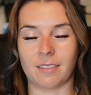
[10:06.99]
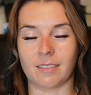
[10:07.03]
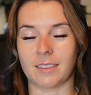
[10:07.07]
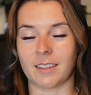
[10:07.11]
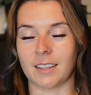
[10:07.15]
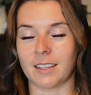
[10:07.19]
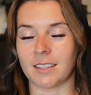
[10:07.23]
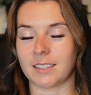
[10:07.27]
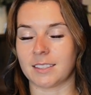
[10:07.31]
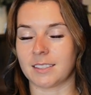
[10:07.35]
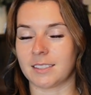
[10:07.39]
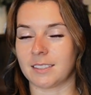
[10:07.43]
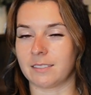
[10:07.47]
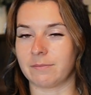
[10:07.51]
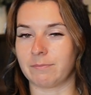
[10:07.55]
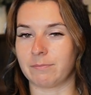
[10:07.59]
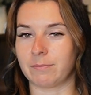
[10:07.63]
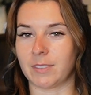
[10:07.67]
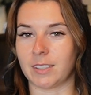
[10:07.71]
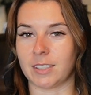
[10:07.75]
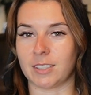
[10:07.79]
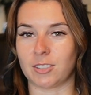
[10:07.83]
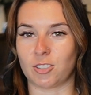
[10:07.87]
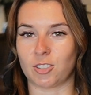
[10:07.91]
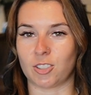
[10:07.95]
This
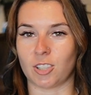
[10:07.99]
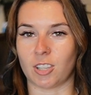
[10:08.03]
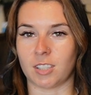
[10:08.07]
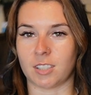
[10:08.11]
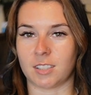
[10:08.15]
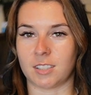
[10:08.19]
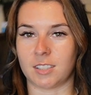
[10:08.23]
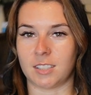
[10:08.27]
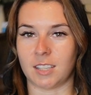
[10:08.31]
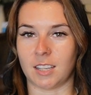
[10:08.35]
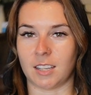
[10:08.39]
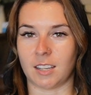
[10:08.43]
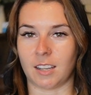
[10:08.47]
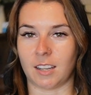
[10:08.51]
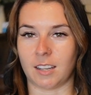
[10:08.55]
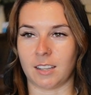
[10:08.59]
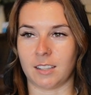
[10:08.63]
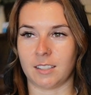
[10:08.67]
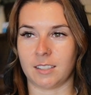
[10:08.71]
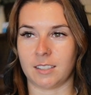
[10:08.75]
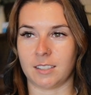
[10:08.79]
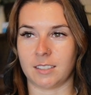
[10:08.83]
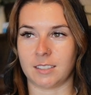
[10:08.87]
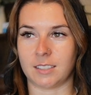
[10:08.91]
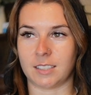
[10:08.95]
just didn't
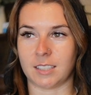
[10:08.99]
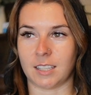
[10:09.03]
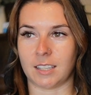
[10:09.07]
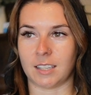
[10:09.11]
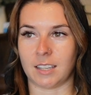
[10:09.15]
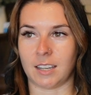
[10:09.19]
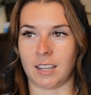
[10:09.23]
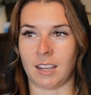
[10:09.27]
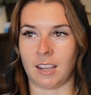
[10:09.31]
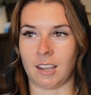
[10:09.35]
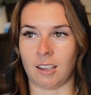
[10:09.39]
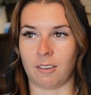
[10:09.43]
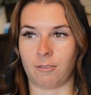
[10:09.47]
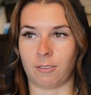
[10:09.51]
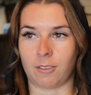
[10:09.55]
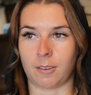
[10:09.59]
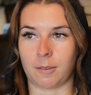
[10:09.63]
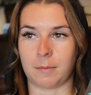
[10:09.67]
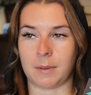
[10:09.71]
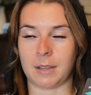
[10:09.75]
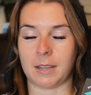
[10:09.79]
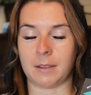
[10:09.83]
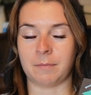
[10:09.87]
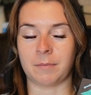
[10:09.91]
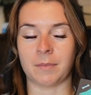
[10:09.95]
hit for
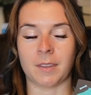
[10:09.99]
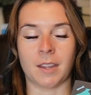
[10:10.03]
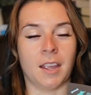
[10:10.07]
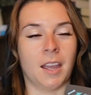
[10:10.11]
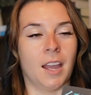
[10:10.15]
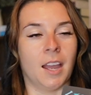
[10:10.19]
me.